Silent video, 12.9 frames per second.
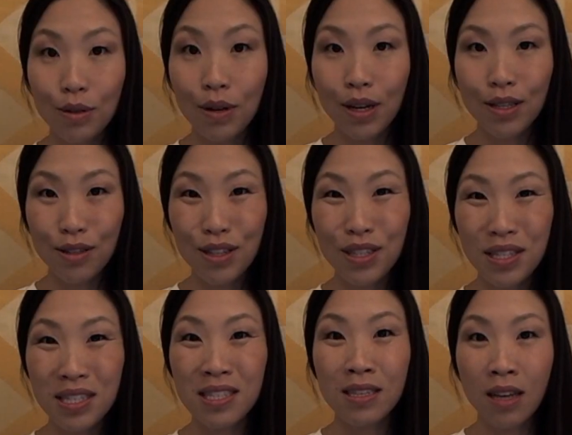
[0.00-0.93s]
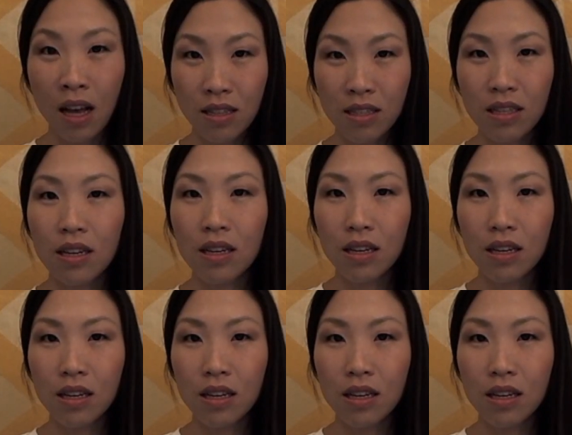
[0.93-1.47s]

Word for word: You guys are disgusting.